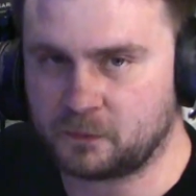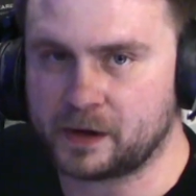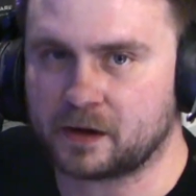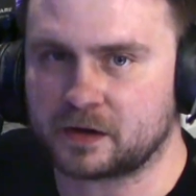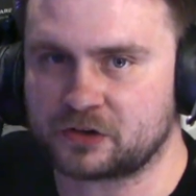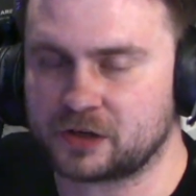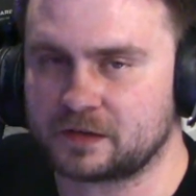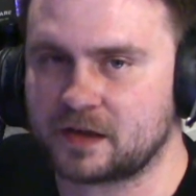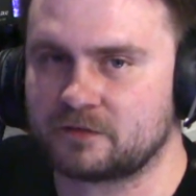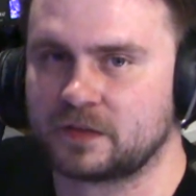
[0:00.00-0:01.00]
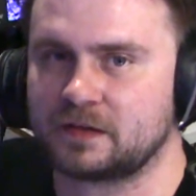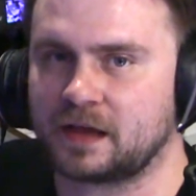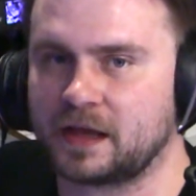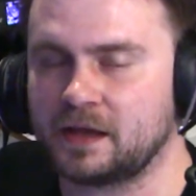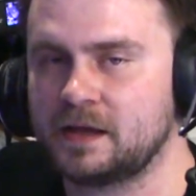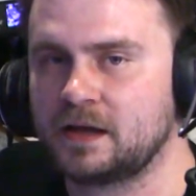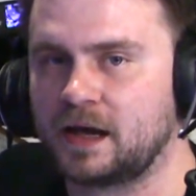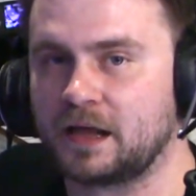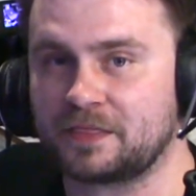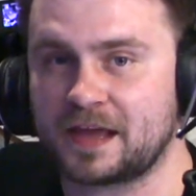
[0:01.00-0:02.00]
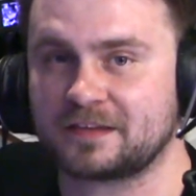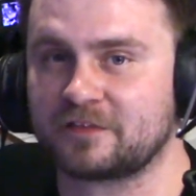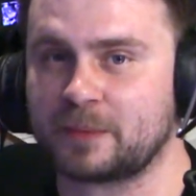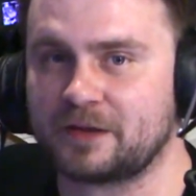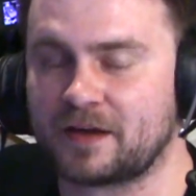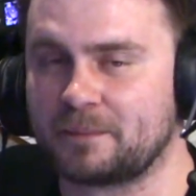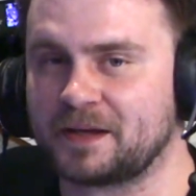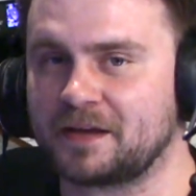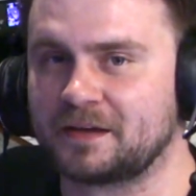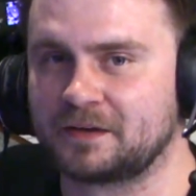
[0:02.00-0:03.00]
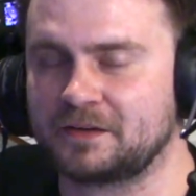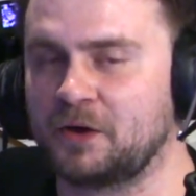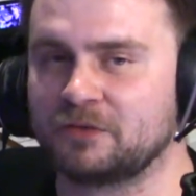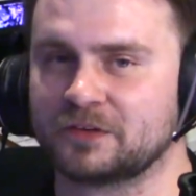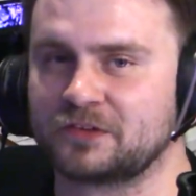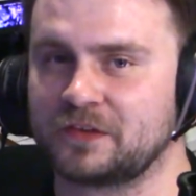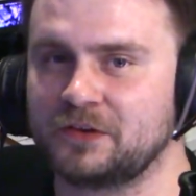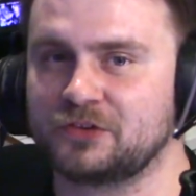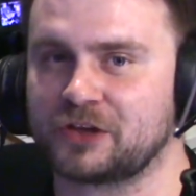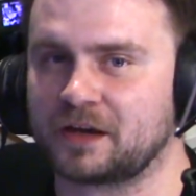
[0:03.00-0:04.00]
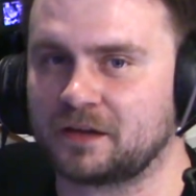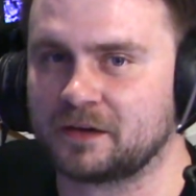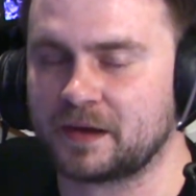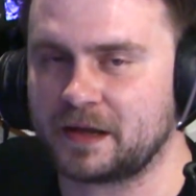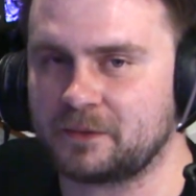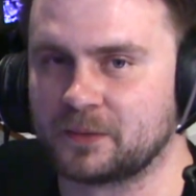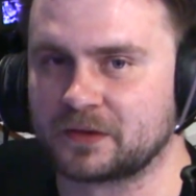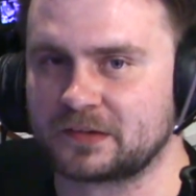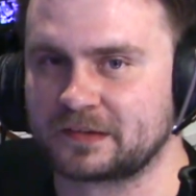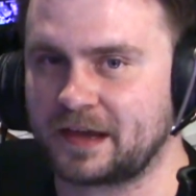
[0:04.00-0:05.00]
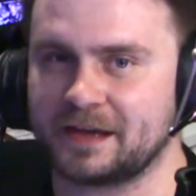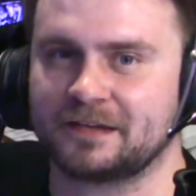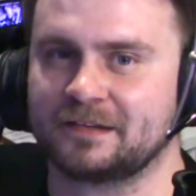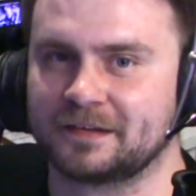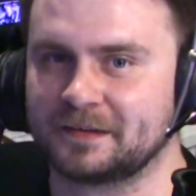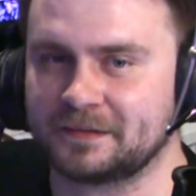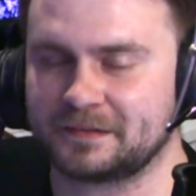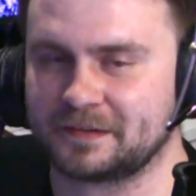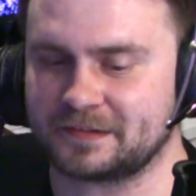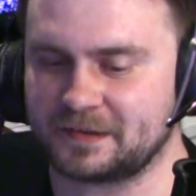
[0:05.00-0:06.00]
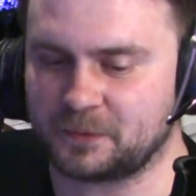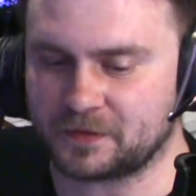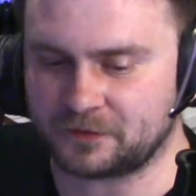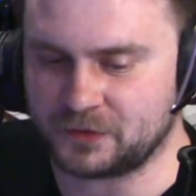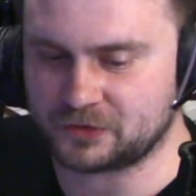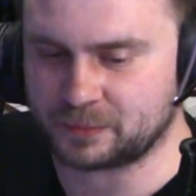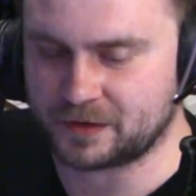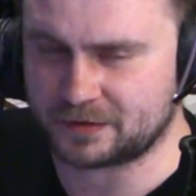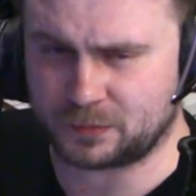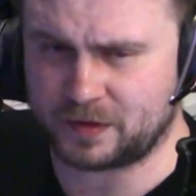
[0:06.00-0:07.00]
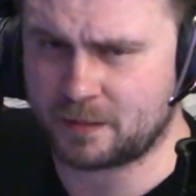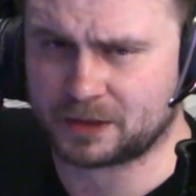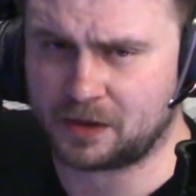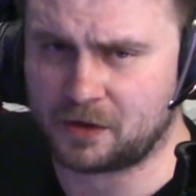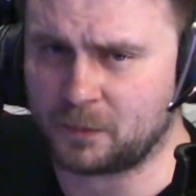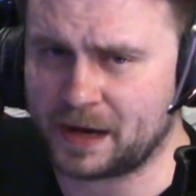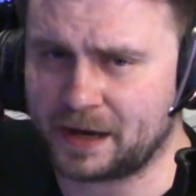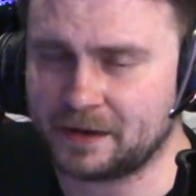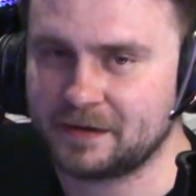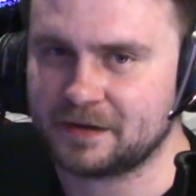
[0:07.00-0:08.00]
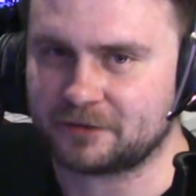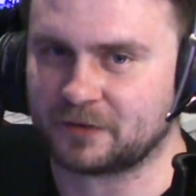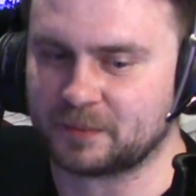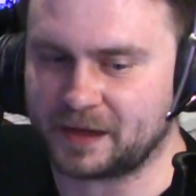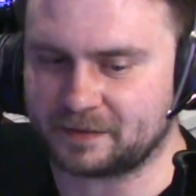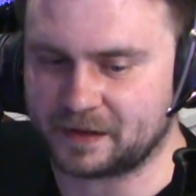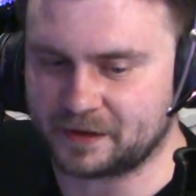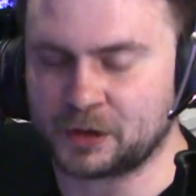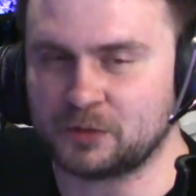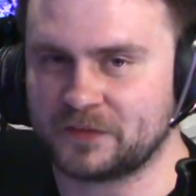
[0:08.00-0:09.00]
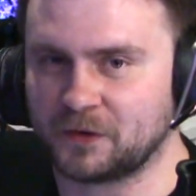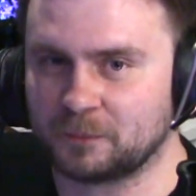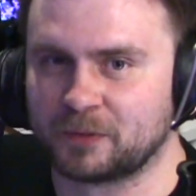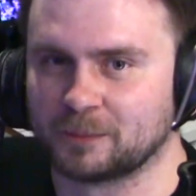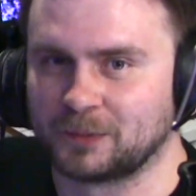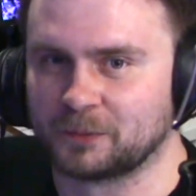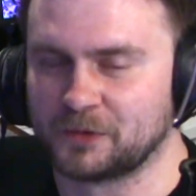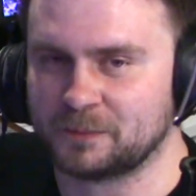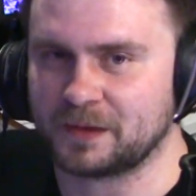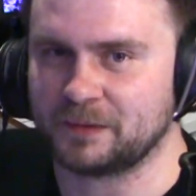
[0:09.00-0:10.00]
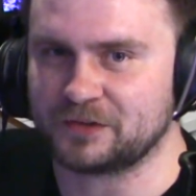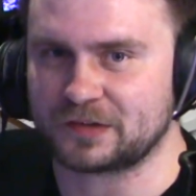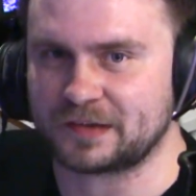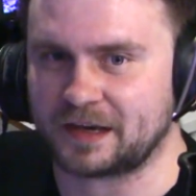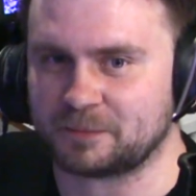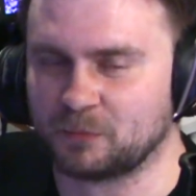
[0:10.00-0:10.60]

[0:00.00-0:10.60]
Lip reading: we are going to shut it down for the day. Thanks, everybody, for hopping on over to the new channel already. We're excited to see where the future brings us. We come a long way from, like, that goofy old purple room that we just set up